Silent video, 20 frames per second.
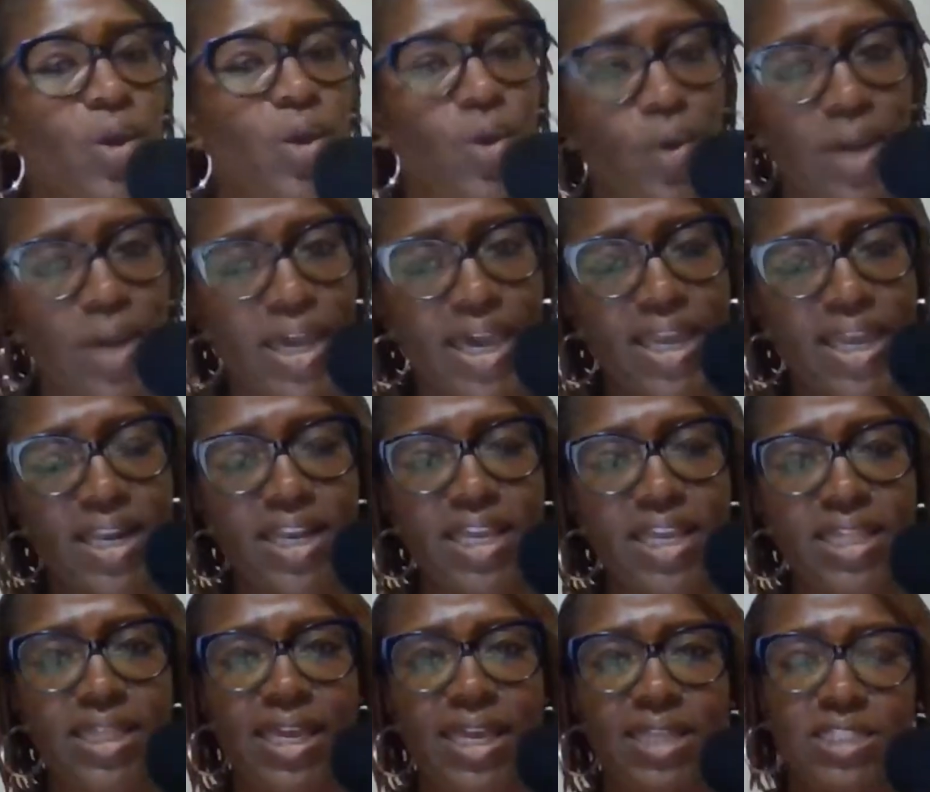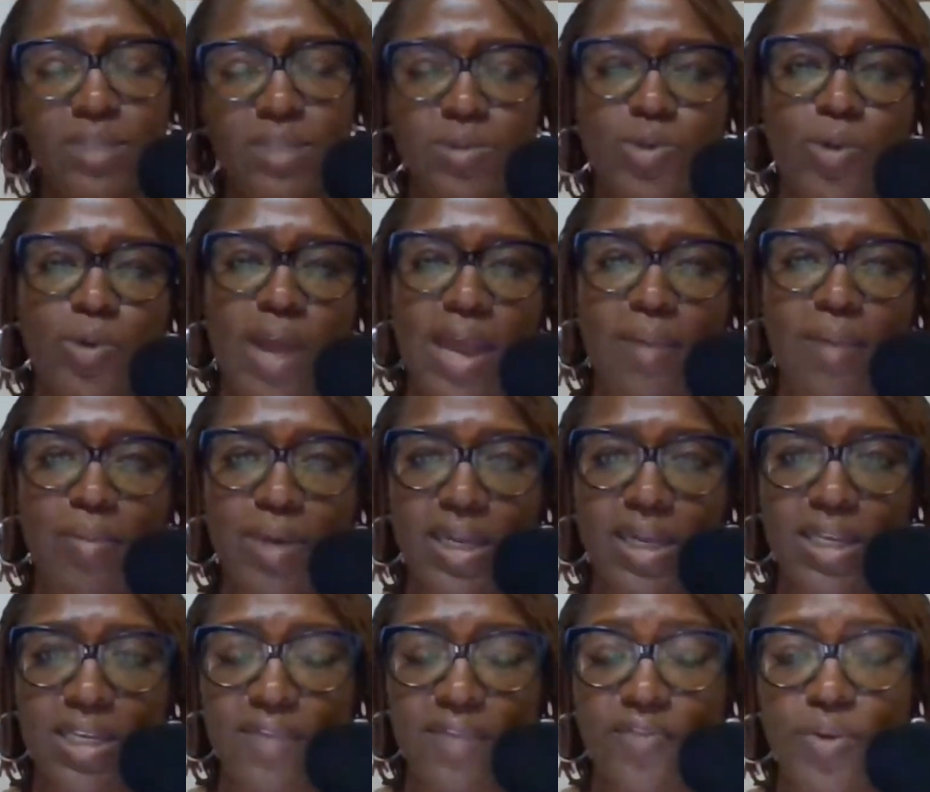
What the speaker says: Go ahead and hit that subscribe button.